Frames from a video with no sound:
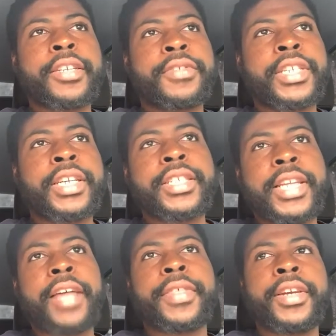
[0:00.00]
of sin is
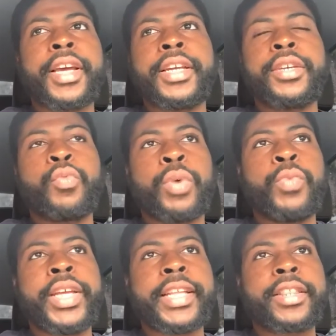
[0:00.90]
death. And, and when
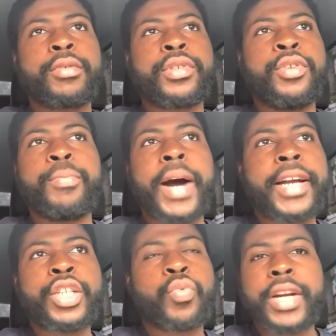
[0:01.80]
we get those new
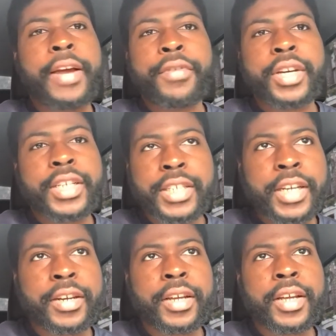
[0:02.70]
bodies, we're never going to
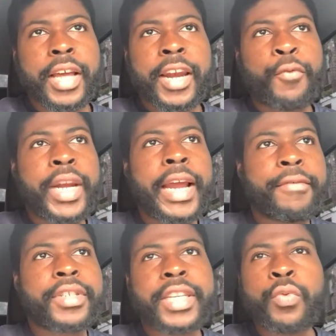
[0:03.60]
sin. And if we
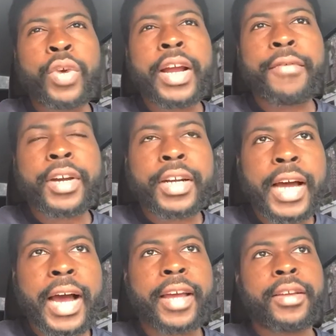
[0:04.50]
never sin, we're never going to
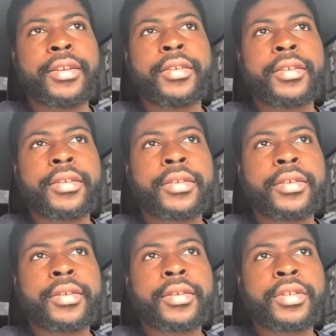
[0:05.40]
die.
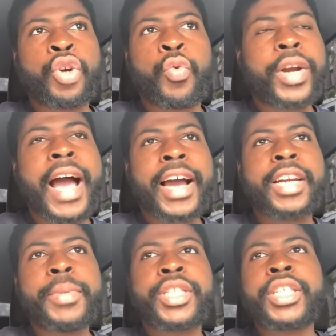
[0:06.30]
So we're not going to
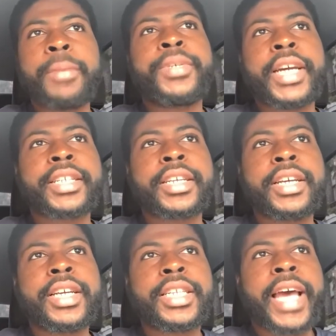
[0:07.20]
be subject
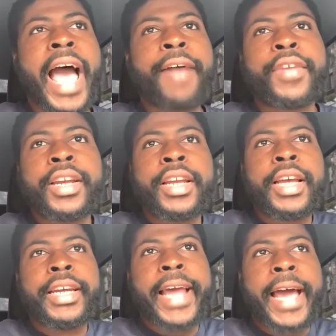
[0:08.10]
to having
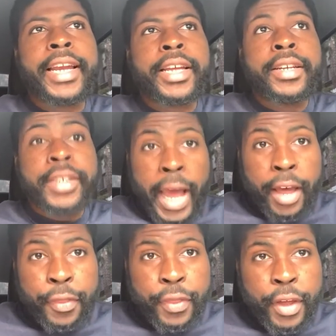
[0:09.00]
that
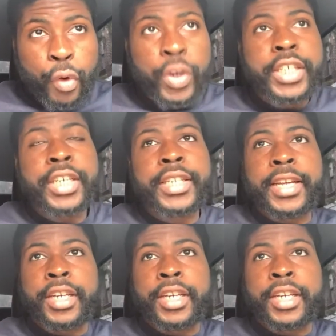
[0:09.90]
death, which is that